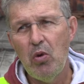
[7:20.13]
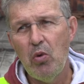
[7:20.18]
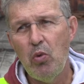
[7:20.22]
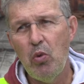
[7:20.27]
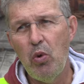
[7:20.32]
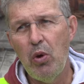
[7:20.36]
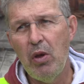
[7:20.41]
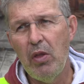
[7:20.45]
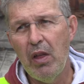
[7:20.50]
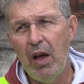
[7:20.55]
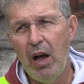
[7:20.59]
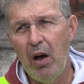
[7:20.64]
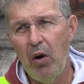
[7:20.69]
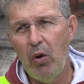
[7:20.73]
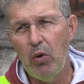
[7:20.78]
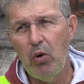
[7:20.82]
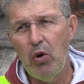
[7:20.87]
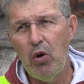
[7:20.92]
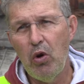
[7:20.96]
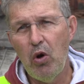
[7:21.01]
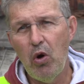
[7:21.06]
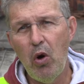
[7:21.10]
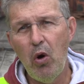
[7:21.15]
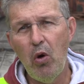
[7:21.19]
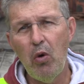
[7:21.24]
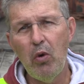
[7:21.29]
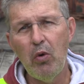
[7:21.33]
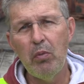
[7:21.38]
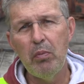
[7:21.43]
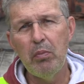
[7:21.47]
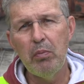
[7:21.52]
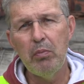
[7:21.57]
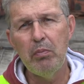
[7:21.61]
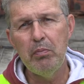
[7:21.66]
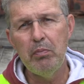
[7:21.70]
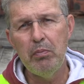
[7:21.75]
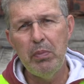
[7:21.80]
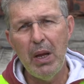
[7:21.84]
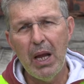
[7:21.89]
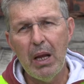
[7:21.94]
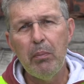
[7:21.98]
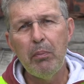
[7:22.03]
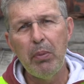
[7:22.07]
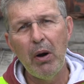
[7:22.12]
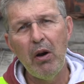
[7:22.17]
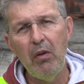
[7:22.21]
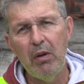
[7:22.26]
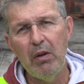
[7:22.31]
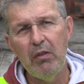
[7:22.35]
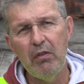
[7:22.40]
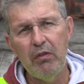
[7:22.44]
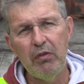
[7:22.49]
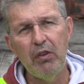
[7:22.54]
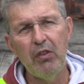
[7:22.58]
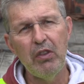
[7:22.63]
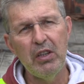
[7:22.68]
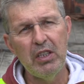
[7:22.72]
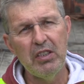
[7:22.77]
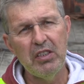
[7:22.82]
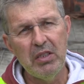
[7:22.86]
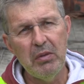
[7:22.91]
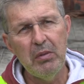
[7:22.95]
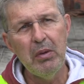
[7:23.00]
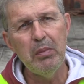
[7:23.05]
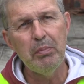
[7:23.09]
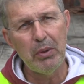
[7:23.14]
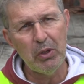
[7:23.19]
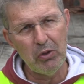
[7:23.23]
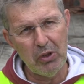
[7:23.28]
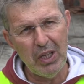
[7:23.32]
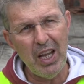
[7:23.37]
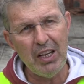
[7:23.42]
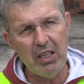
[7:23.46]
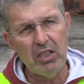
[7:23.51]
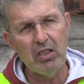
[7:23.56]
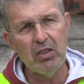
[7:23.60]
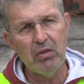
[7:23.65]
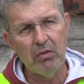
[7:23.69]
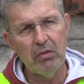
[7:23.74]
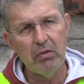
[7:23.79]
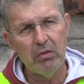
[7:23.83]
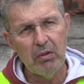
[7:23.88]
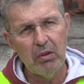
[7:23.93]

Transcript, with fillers: without no big problem for the civil protection.